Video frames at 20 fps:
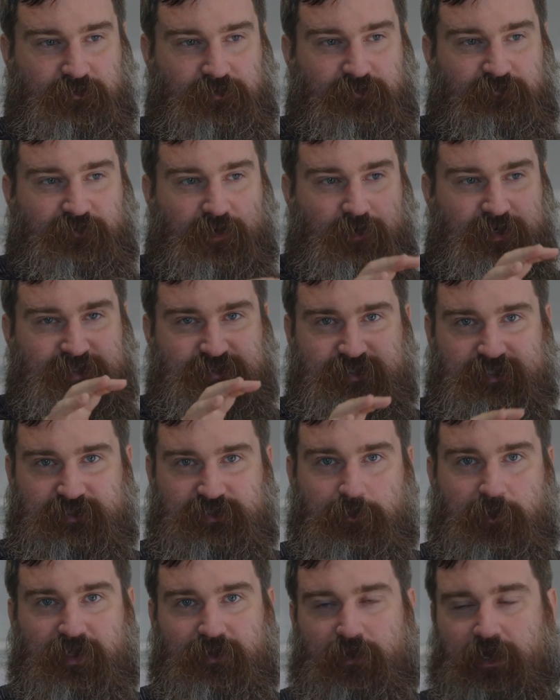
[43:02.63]
the various things
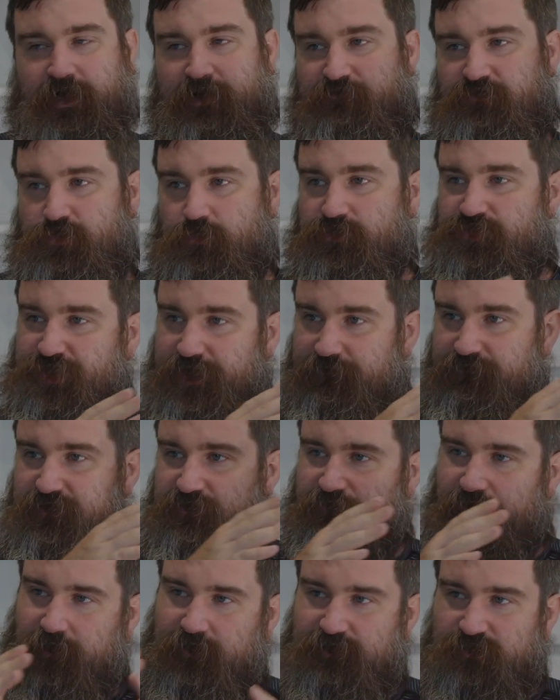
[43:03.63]
in my life to achieve
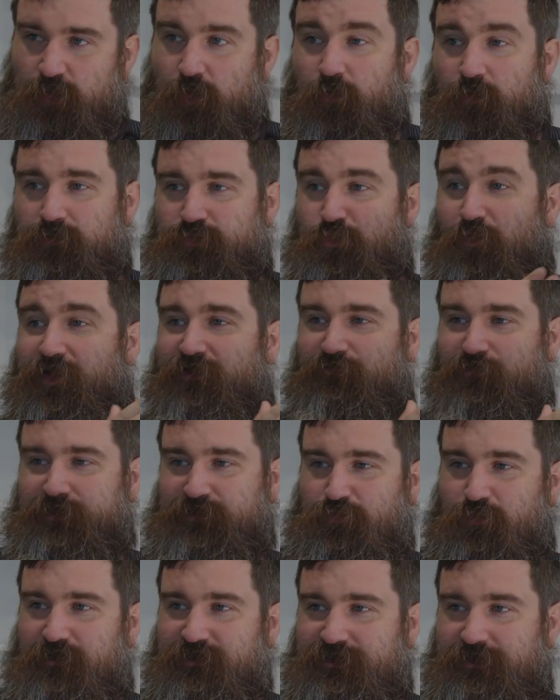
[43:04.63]
these various goals? One of
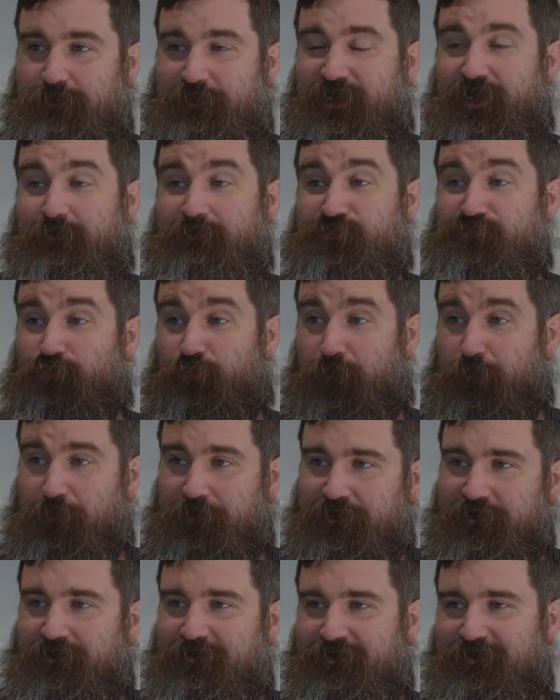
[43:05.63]
which was to become a
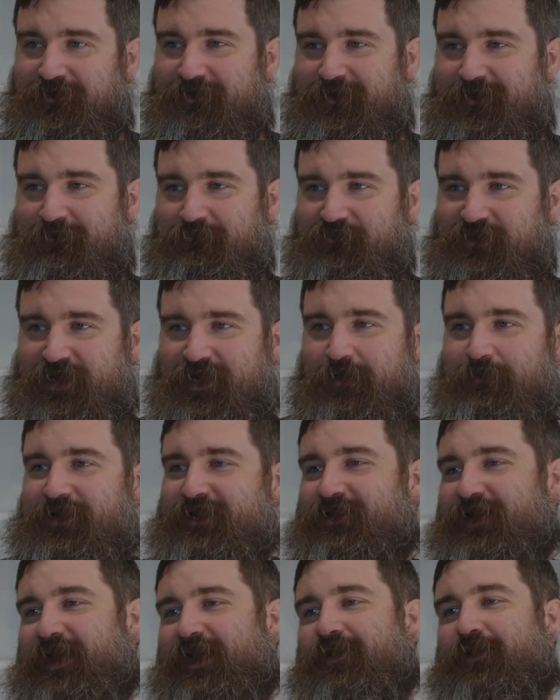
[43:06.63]
druid.
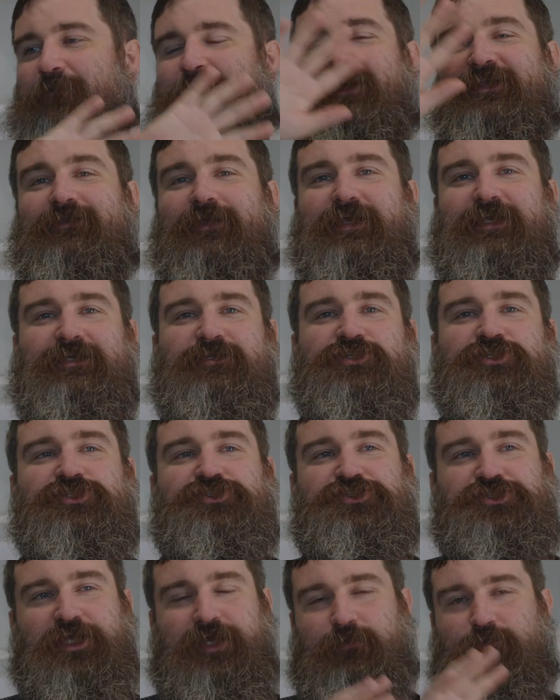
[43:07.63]
And I mean, like in just
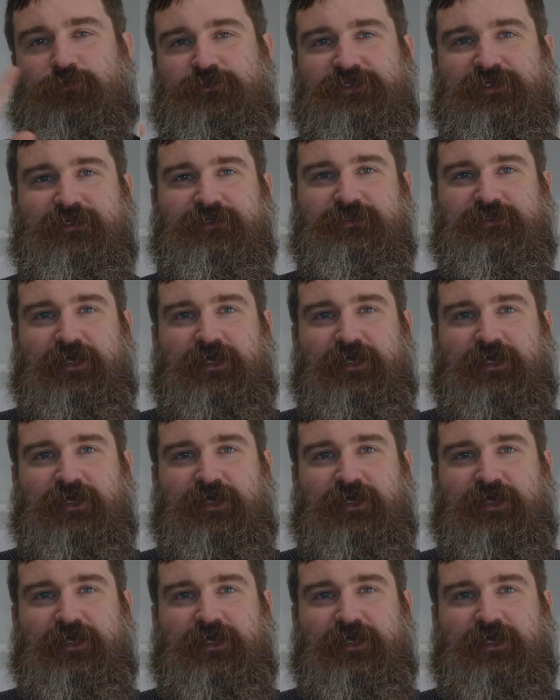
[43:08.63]
general sense,